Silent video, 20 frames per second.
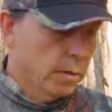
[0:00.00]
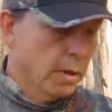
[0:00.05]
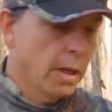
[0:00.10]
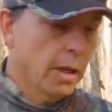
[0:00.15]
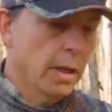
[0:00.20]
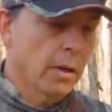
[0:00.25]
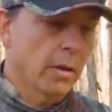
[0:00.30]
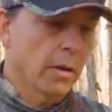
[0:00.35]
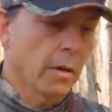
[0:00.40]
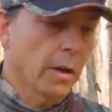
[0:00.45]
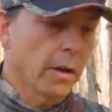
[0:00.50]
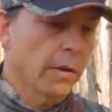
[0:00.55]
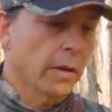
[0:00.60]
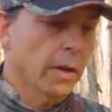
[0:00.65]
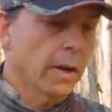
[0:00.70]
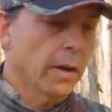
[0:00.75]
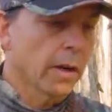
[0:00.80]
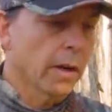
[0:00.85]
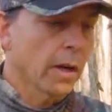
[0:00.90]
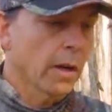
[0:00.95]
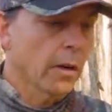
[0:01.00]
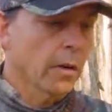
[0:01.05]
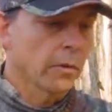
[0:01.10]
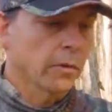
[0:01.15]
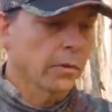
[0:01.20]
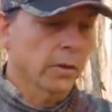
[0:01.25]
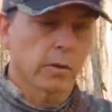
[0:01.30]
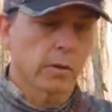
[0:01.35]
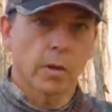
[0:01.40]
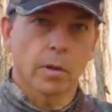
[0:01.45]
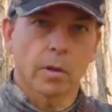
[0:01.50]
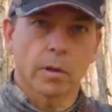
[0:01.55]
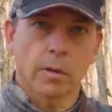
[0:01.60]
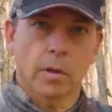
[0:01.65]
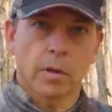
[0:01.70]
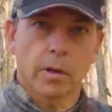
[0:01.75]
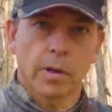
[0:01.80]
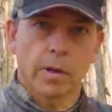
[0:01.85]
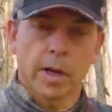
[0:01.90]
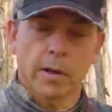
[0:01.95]
and your other hunting arrows that
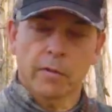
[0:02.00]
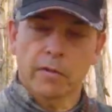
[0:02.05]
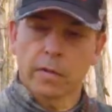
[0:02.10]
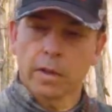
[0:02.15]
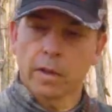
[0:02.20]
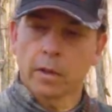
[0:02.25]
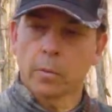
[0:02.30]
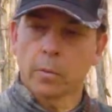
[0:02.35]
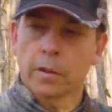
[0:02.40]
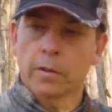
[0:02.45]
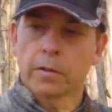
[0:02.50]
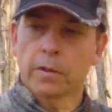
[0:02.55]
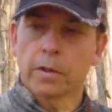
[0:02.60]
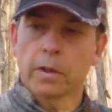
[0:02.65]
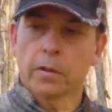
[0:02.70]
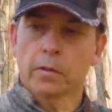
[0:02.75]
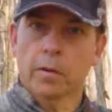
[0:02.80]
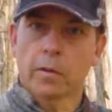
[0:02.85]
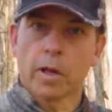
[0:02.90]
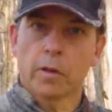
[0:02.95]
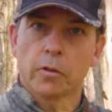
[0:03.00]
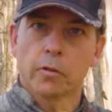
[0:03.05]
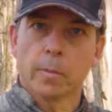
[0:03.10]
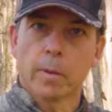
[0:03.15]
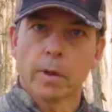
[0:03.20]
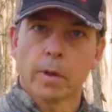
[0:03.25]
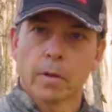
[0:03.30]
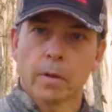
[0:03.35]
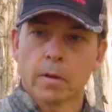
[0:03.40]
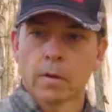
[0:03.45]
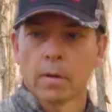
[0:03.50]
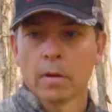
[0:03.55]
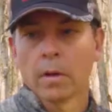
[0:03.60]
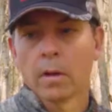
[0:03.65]
aren't outfitted with the transmitter.